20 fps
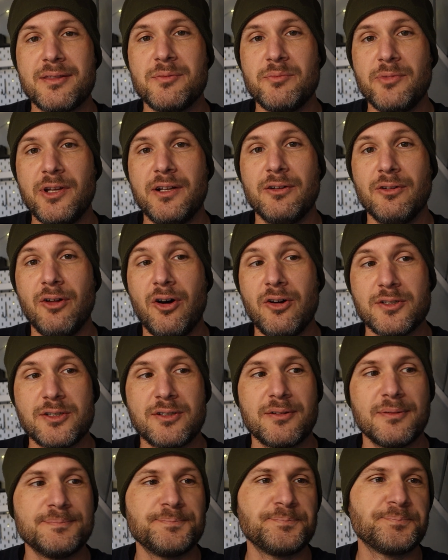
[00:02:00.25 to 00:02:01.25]
the meat
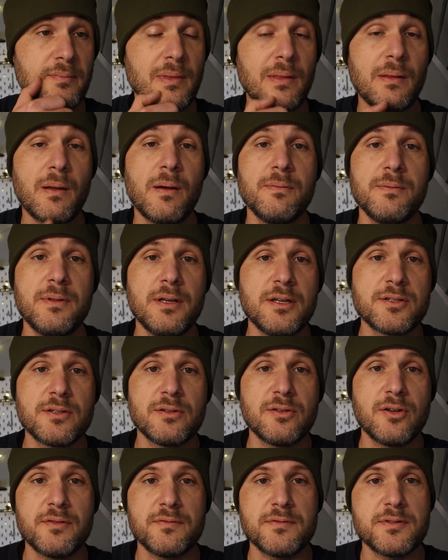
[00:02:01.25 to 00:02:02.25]
last. There's a
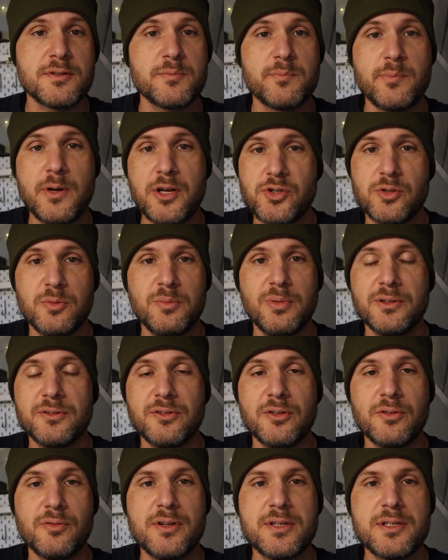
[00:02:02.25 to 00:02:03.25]
lot of special
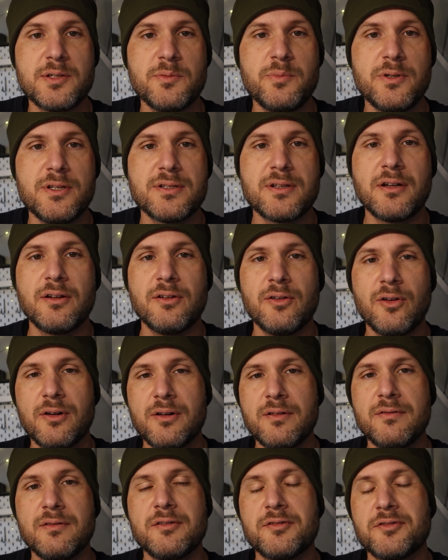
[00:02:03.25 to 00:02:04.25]
Biltong recipes, and a lot
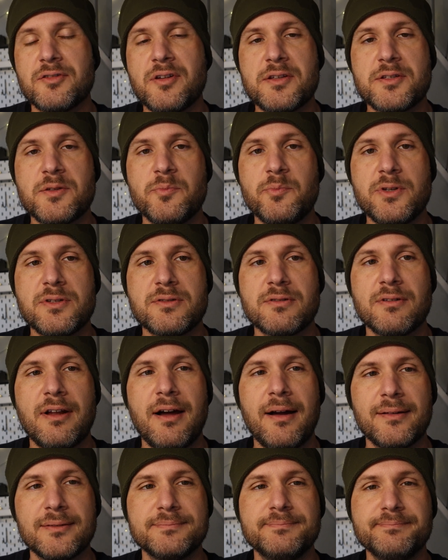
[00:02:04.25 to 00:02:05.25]
of these recipes are
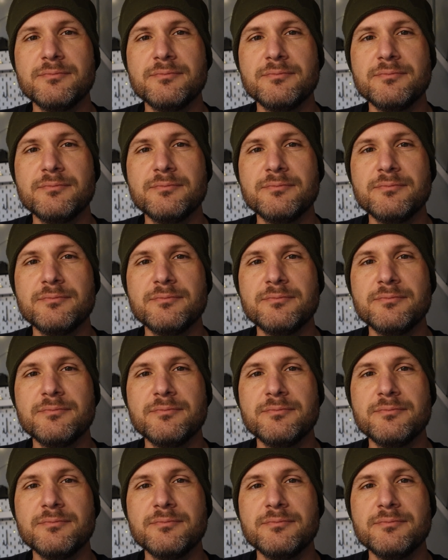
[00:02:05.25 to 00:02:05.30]
like